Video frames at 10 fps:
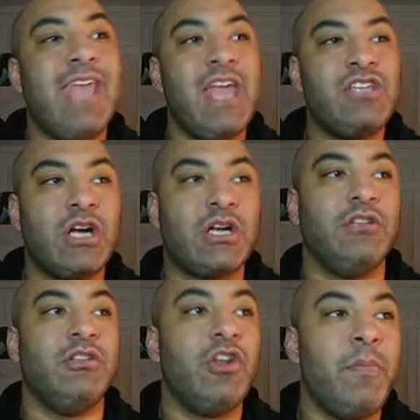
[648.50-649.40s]
dunk a
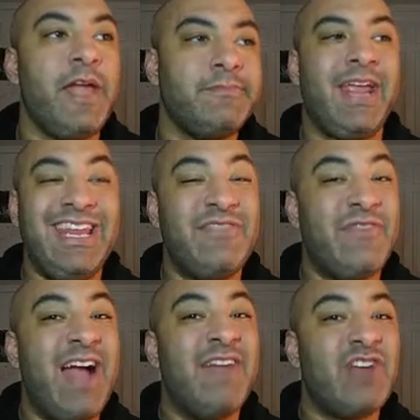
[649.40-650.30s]
little bit.
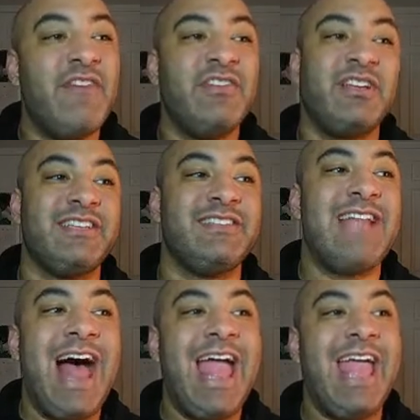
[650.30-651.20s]
D5 driving dunk is
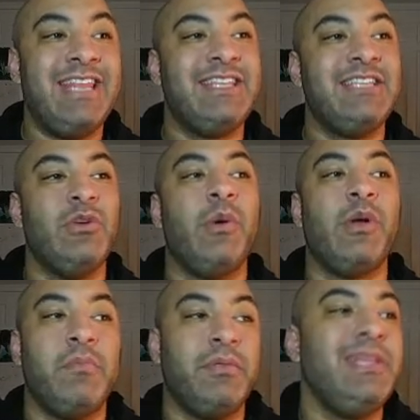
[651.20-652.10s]
not anything to
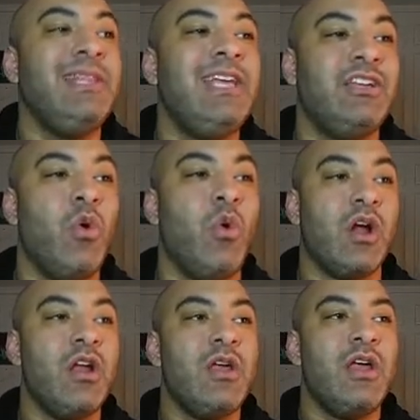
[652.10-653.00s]
completely ignore.
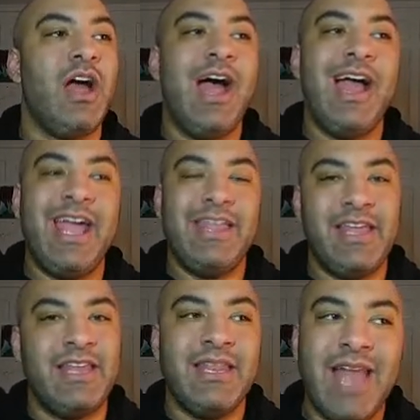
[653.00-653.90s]
And then
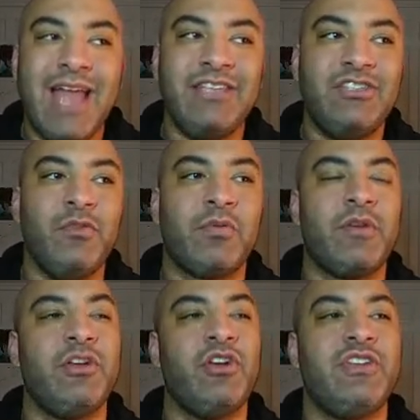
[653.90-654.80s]
92
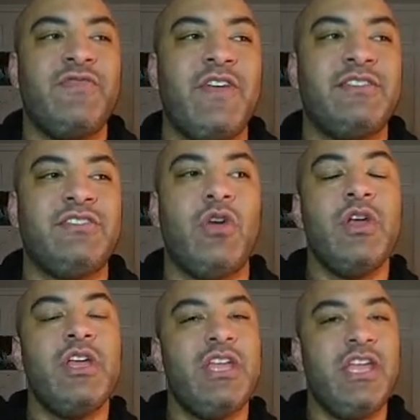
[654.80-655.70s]
perimeter defense, so
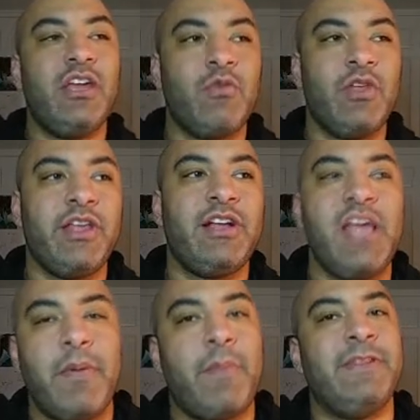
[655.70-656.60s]
he could really clamp
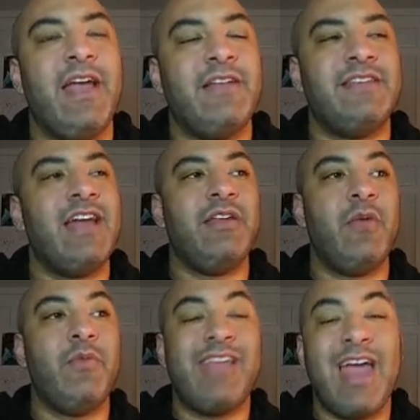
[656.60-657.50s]
up on the outside, and
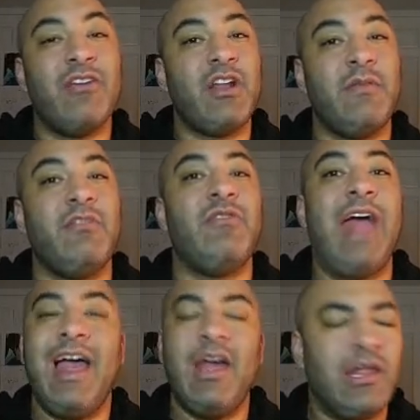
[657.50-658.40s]
we counted on him to do
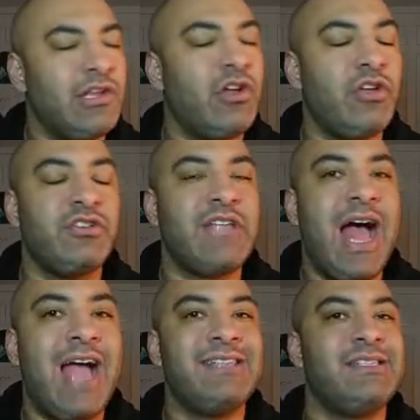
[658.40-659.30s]
that. A little
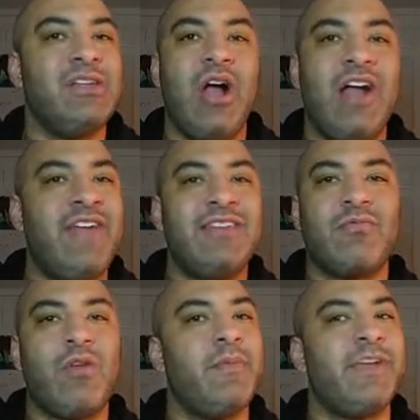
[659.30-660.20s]
undersized, I've had to run
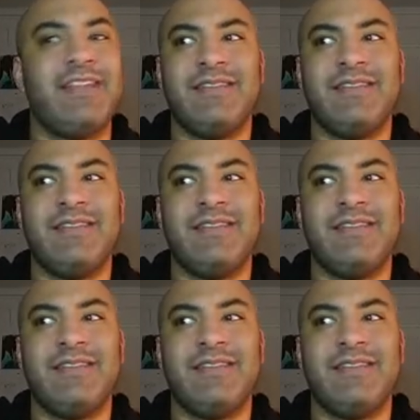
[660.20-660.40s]
him against,